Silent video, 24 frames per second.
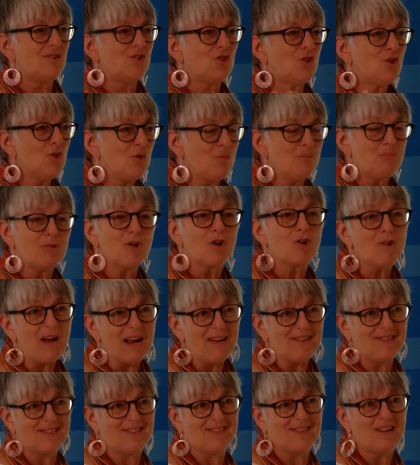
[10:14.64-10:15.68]
to
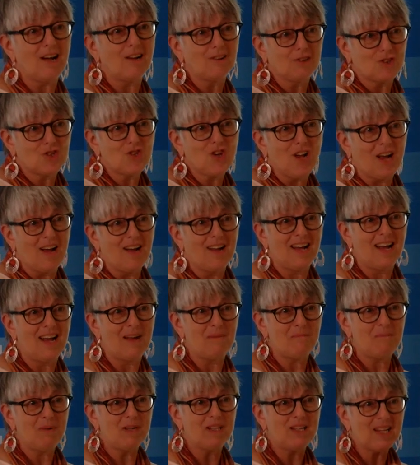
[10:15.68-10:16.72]
progress culture,
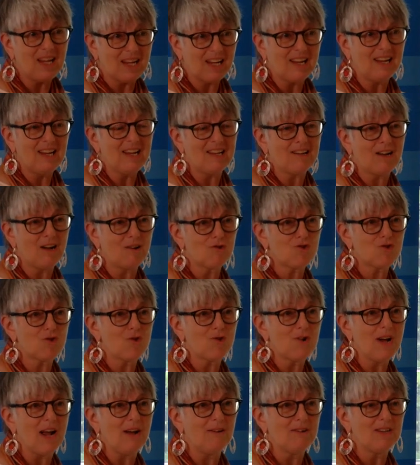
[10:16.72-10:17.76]
and particularly
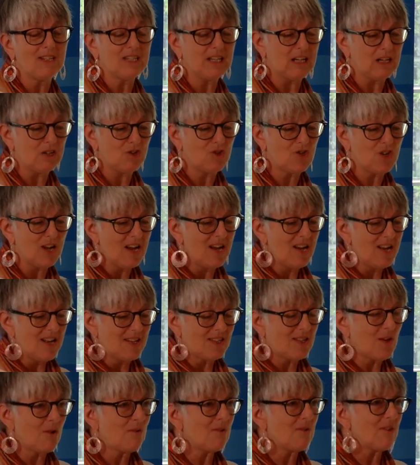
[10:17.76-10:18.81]
cultural heritage?
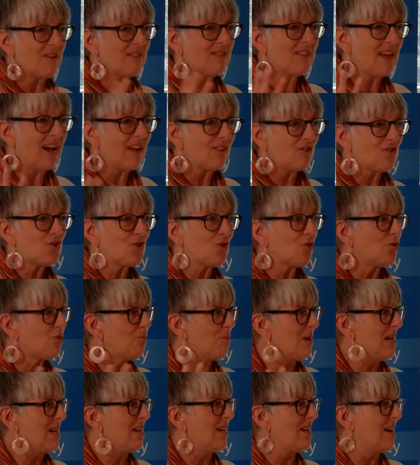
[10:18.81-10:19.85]
So that should
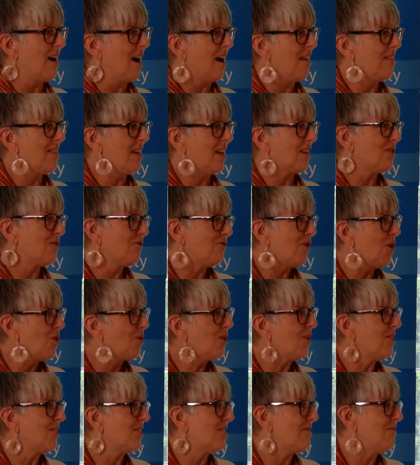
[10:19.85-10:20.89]
be, I think, the
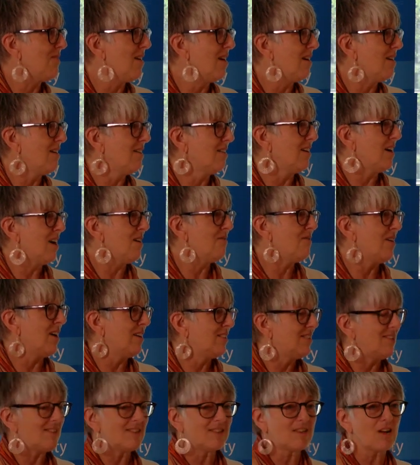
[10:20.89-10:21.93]
focus of our
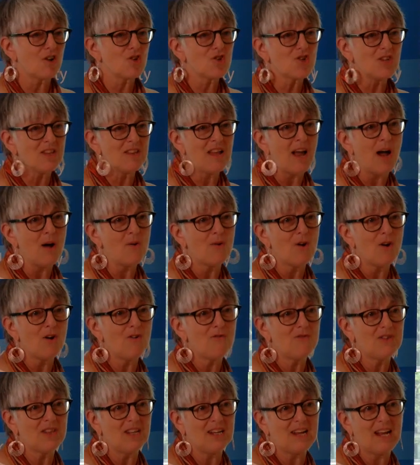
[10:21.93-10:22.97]
discussion now
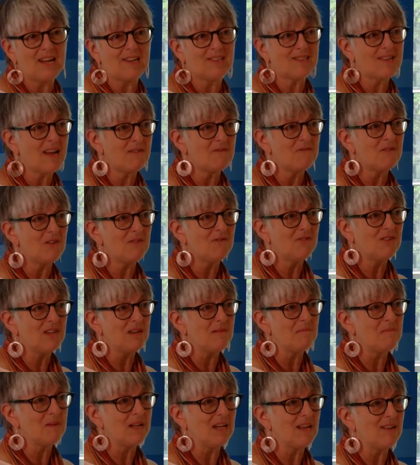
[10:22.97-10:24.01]
over the next
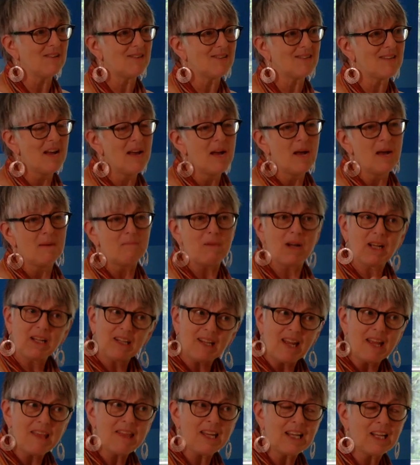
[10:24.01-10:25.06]
10-15 minutes. But
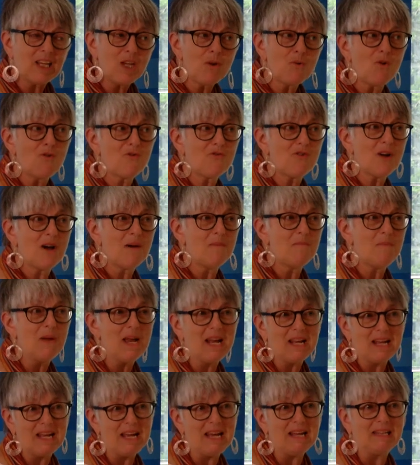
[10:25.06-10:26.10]
can I thank you all for
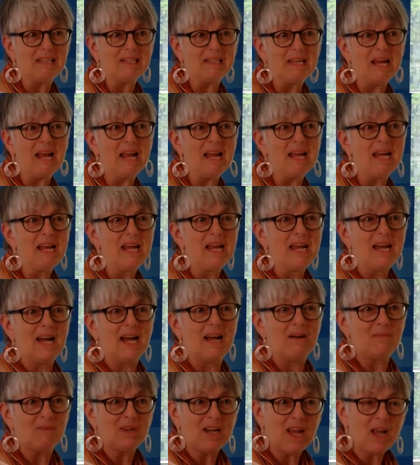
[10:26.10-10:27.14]
being here today?
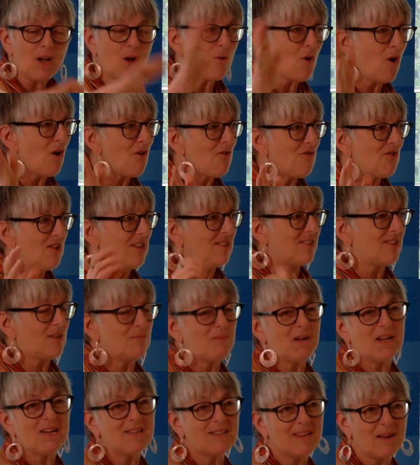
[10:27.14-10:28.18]
And when I go off, it's
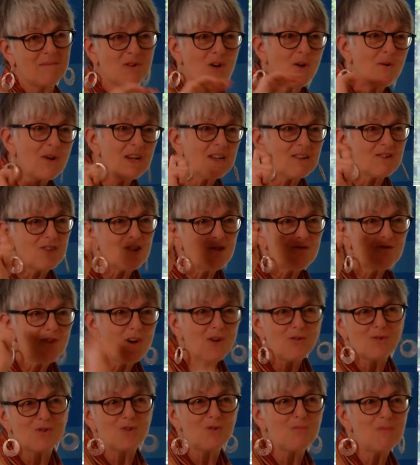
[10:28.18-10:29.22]
because I'm going to
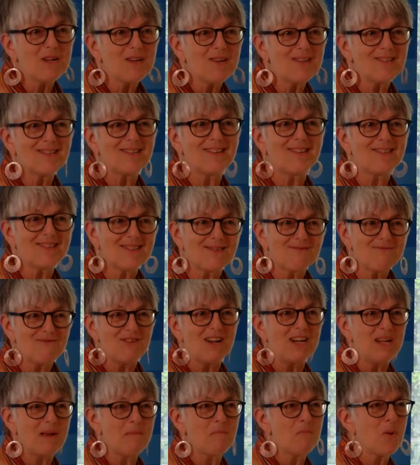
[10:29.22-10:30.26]
vote, because that's a
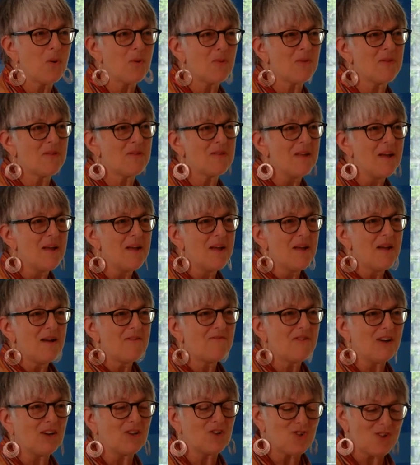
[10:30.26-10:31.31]
really important
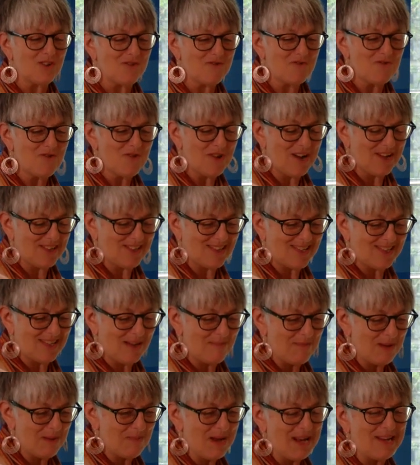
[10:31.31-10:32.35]
function for us as
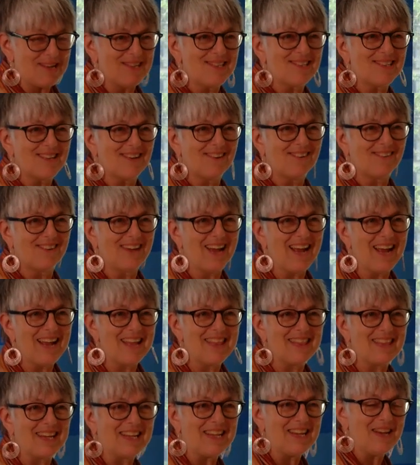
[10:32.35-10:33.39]
MEPs. Okay,
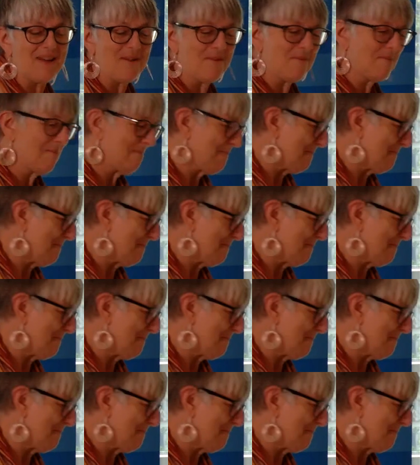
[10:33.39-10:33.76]
thank you.